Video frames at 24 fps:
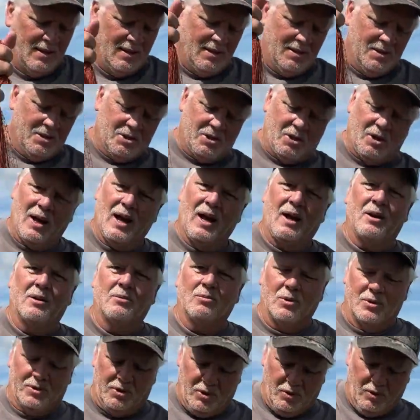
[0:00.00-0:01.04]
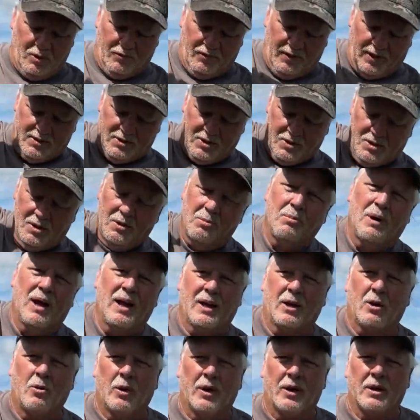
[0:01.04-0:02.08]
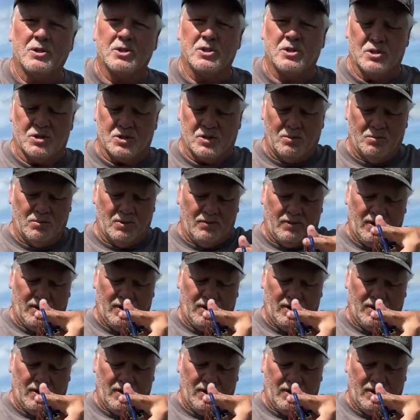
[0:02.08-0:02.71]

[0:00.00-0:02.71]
See how it would do if in my quick system of